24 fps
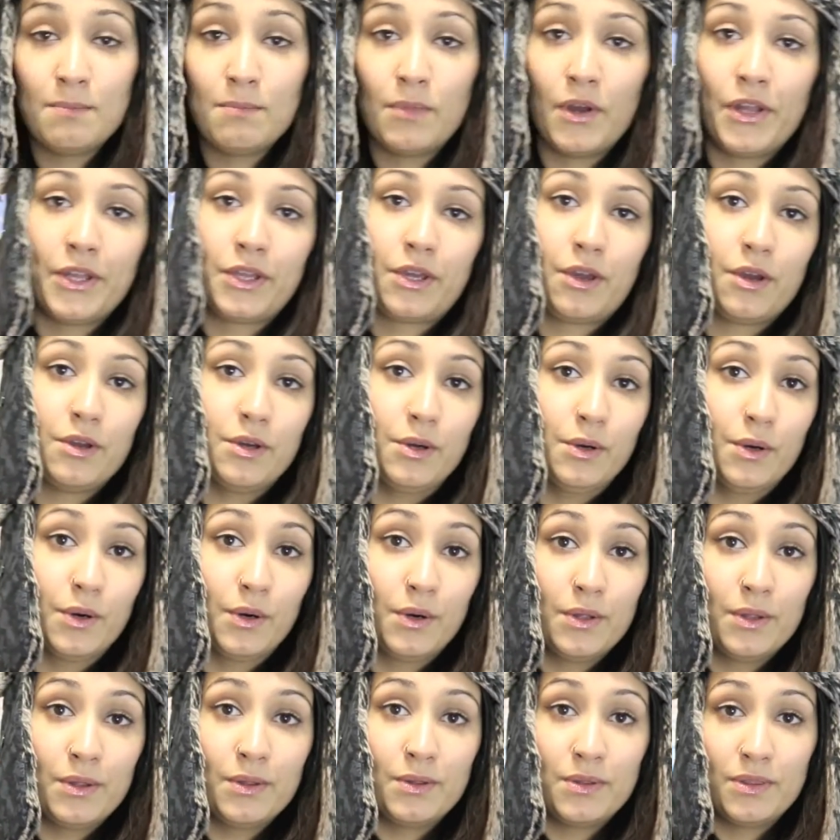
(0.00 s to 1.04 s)
In my
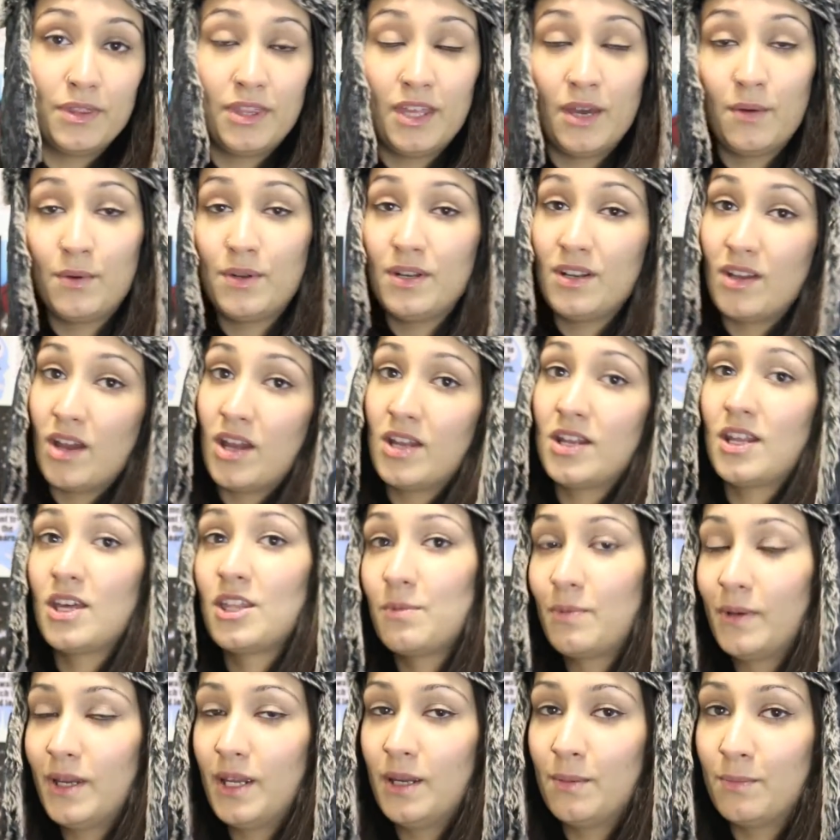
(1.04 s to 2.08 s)
cohort, there were nine
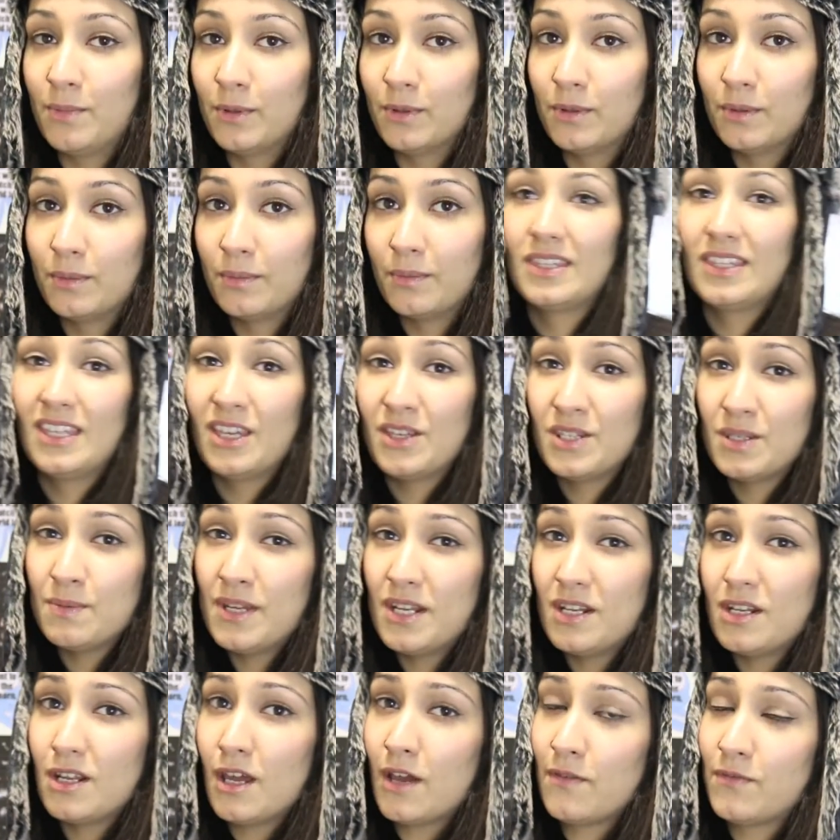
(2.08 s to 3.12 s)
other people, and I was a
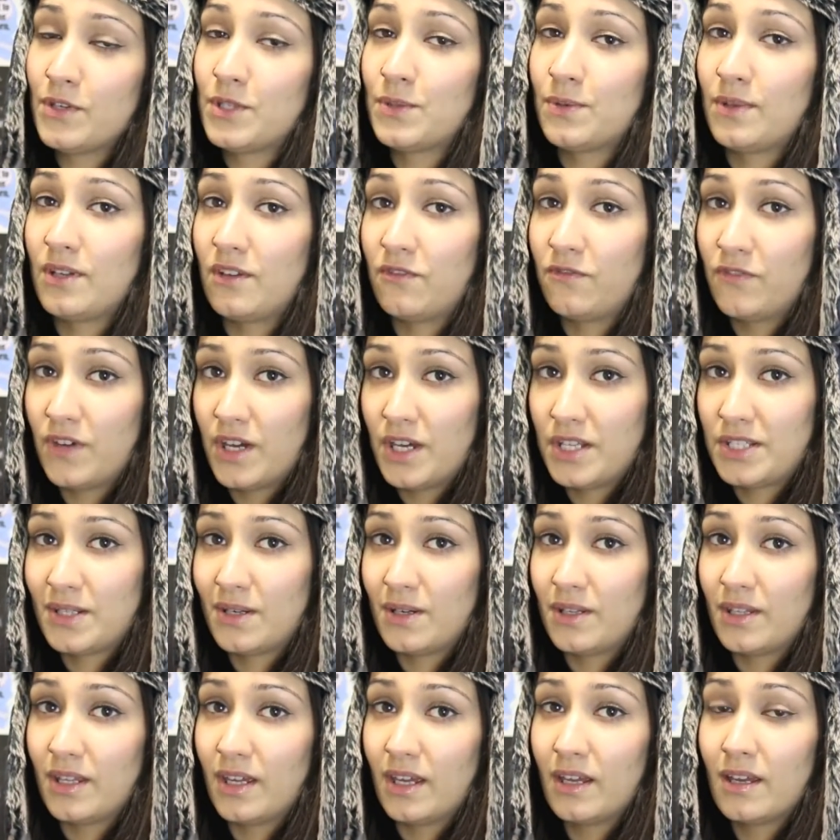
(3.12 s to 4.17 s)
bit nervous when I first
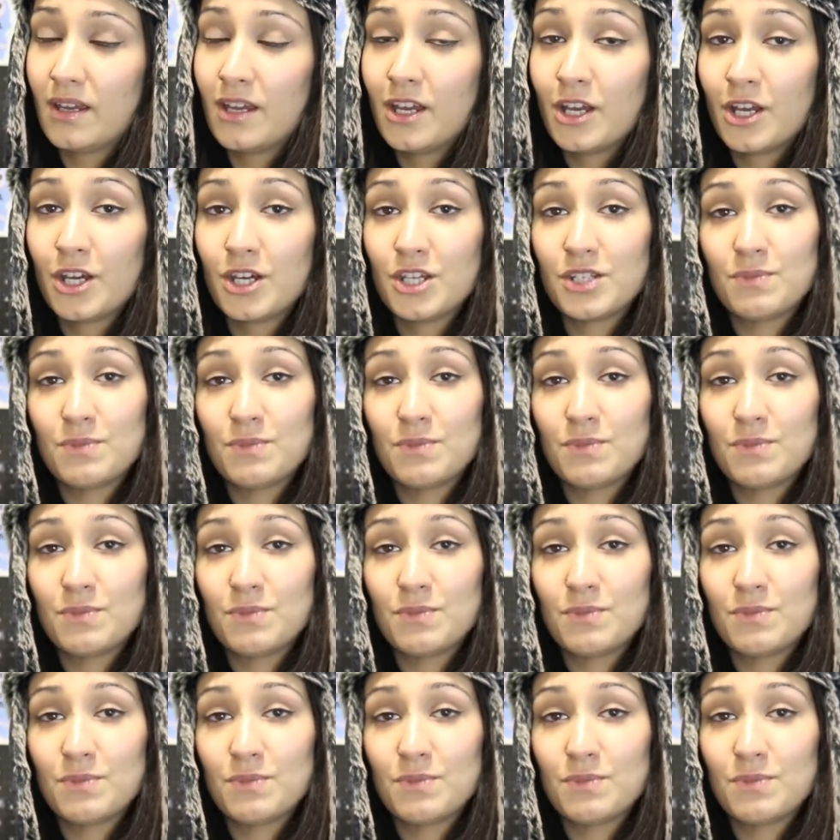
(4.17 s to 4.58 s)
got there